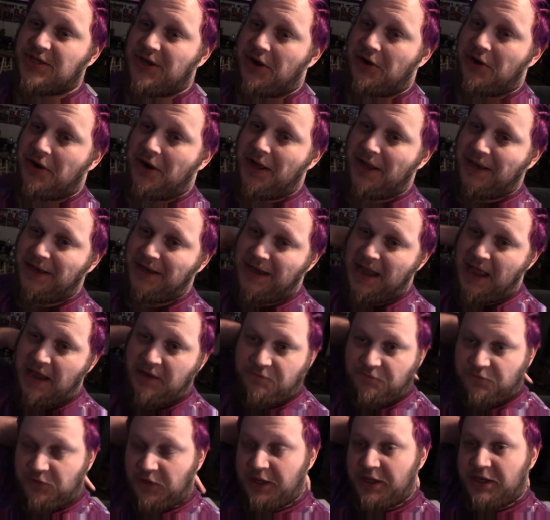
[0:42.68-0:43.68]
are on
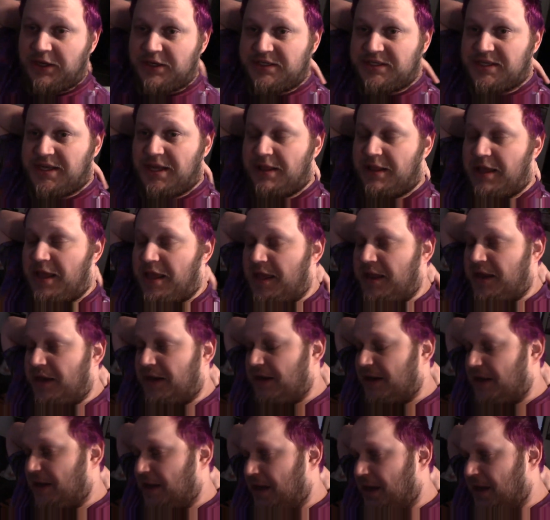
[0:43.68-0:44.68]
Netflix, and
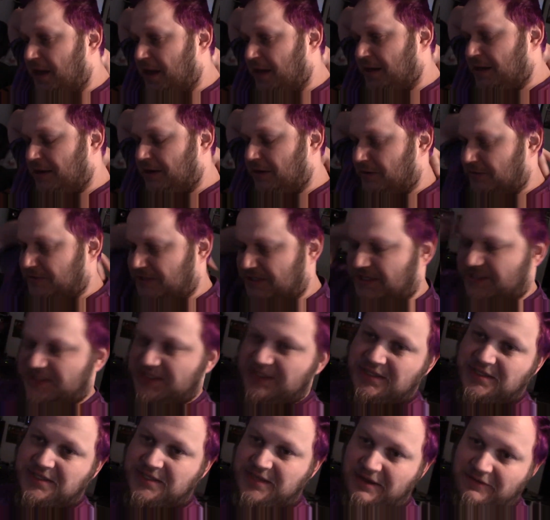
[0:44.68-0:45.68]
then 6
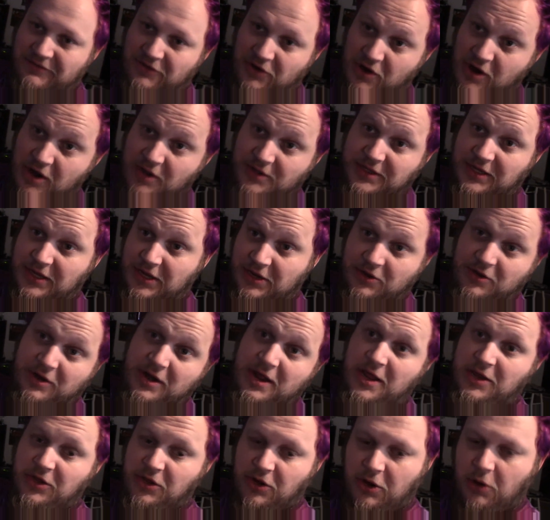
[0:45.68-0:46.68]
and 7 are on the
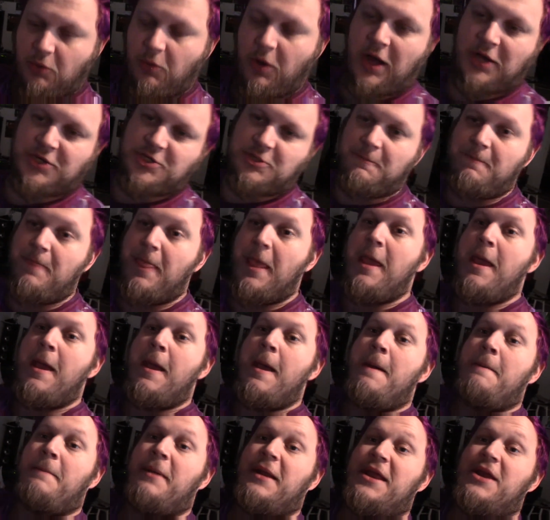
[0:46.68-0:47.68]
internet. You can watch them.
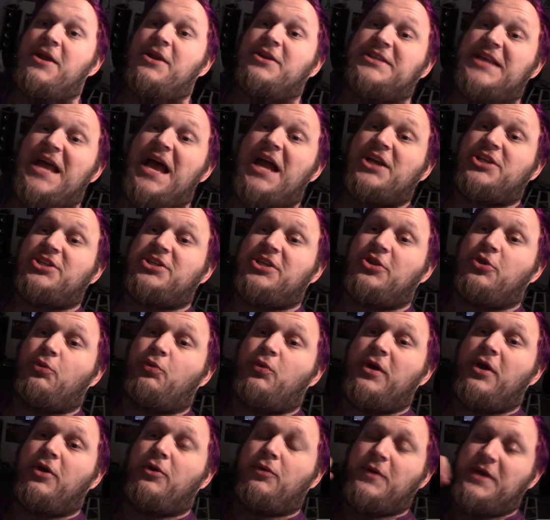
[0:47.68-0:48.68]
But here's actually the
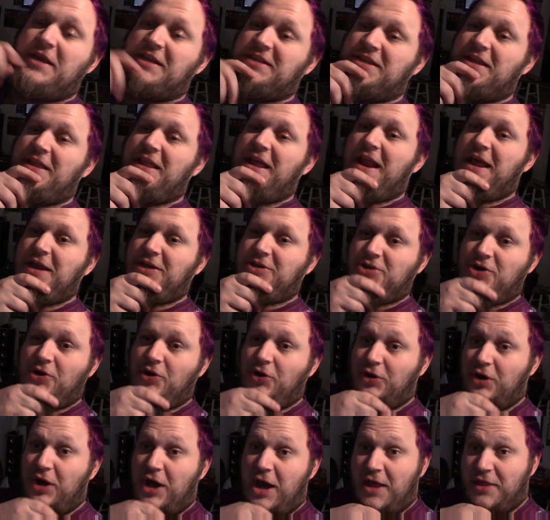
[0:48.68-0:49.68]
real reason that I
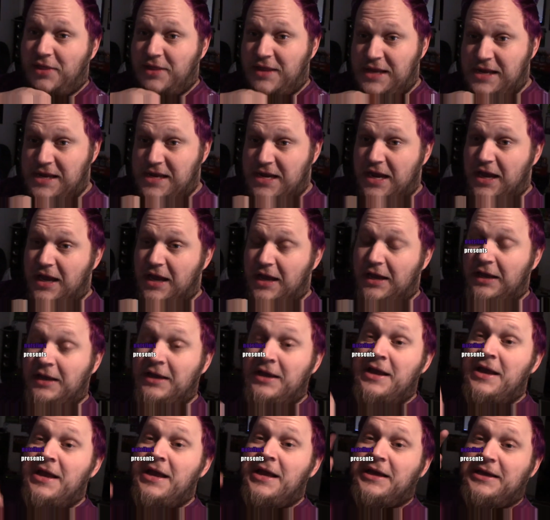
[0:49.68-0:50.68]
turned on the
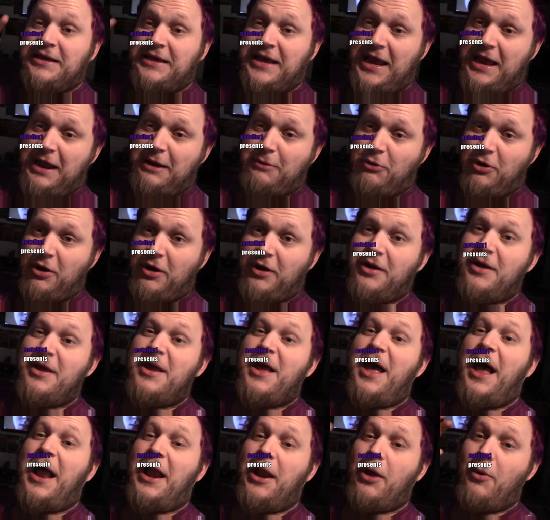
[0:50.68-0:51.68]
camera,
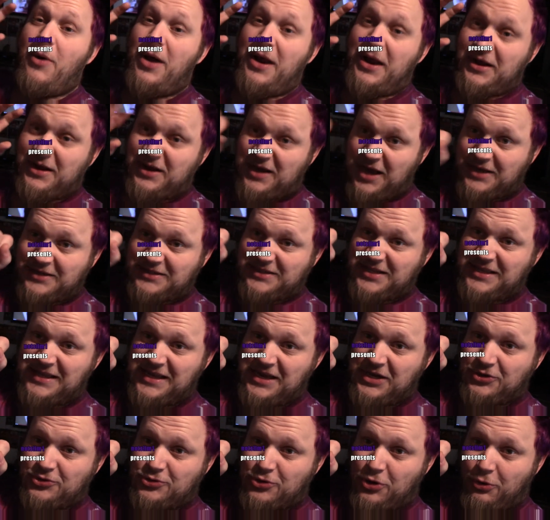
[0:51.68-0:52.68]
and I want to cut to
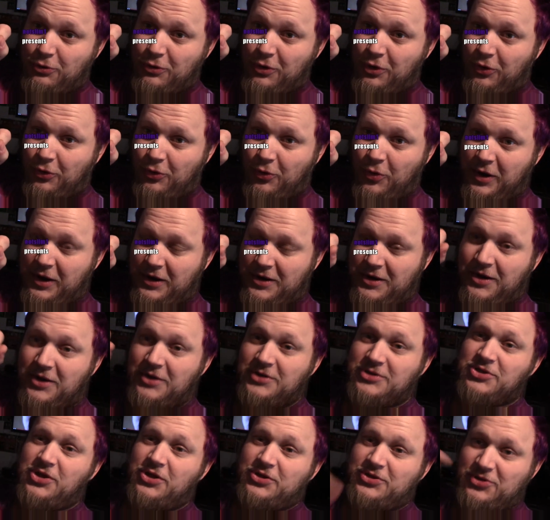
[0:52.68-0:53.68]
the intro real quick.
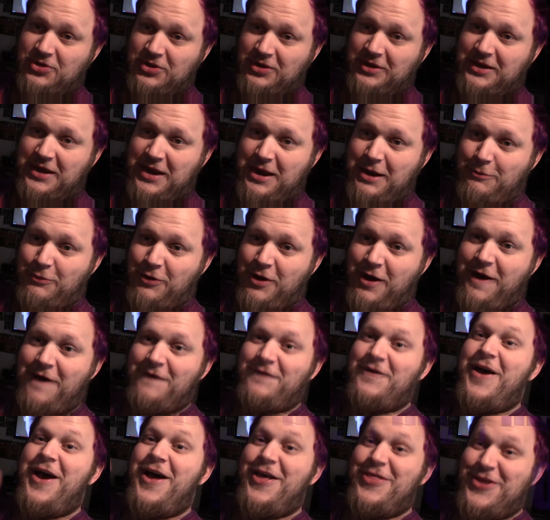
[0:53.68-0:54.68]
So I'll turn the camera
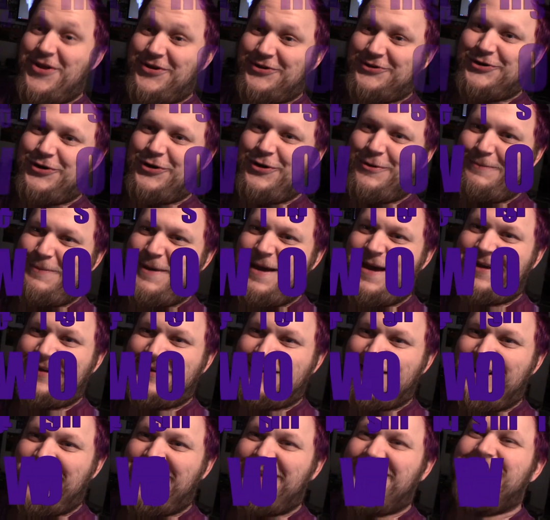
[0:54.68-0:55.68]
off and then turn it
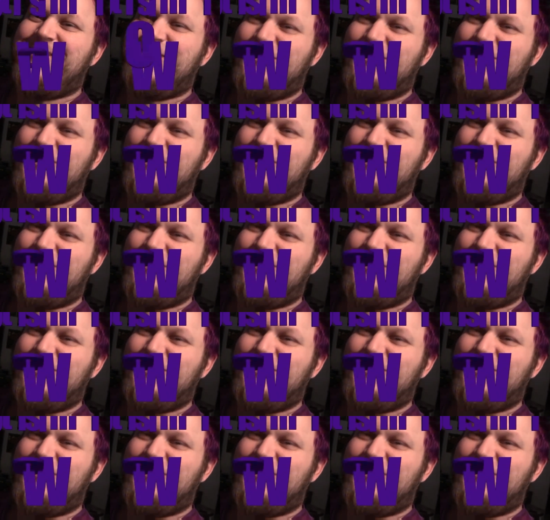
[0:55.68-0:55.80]
back on